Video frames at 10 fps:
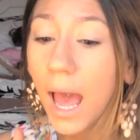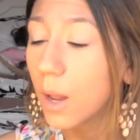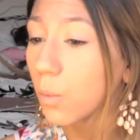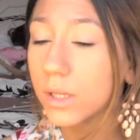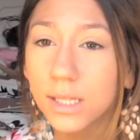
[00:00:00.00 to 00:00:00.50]

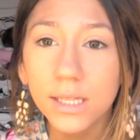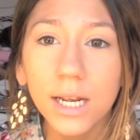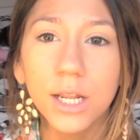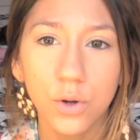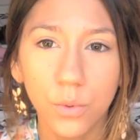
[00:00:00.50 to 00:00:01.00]
And one thing
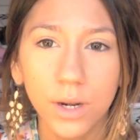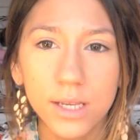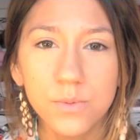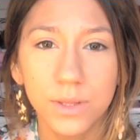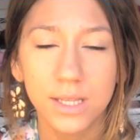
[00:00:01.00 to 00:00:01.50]
that I
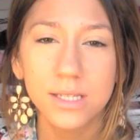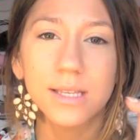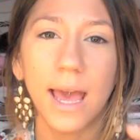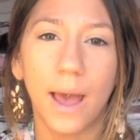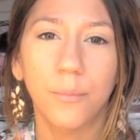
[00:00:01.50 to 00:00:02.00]
noticed with
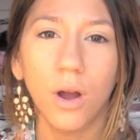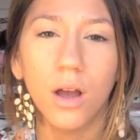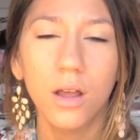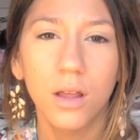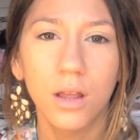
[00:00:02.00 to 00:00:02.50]
this camera,